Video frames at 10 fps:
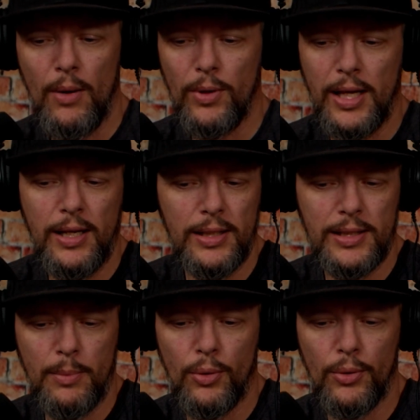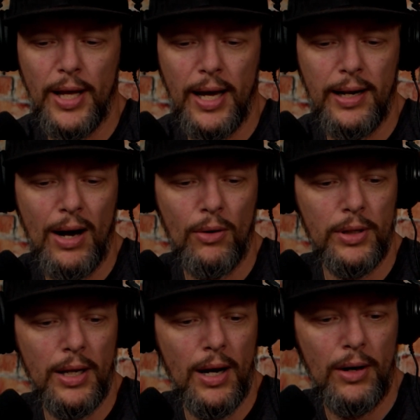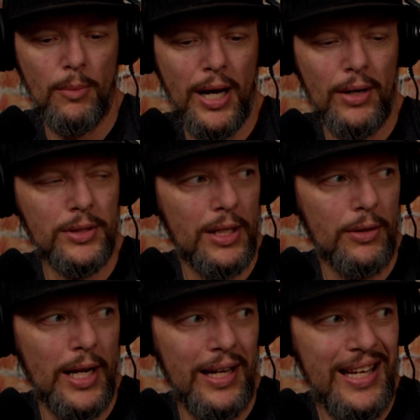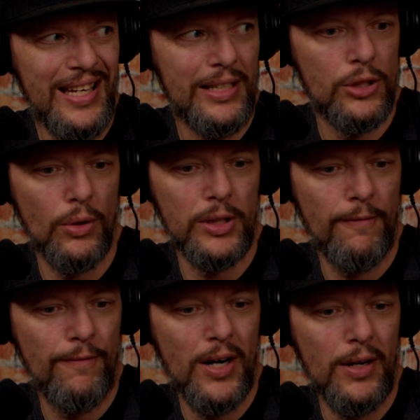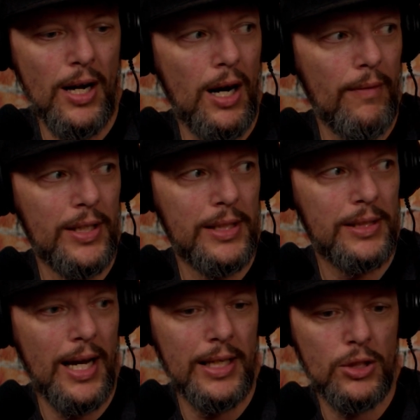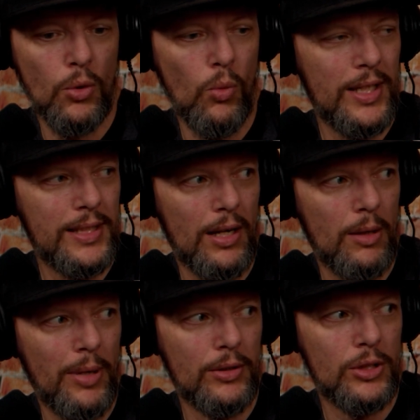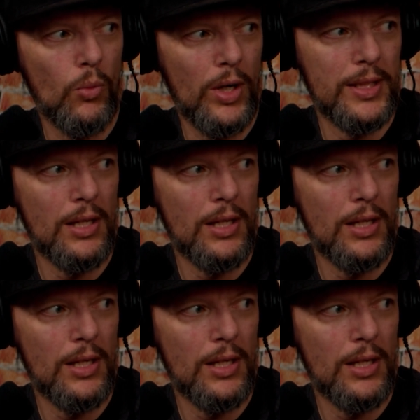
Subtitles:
what they did is they pulled that out of bounds area in, so it's very obvious as to what is out of bounds and what is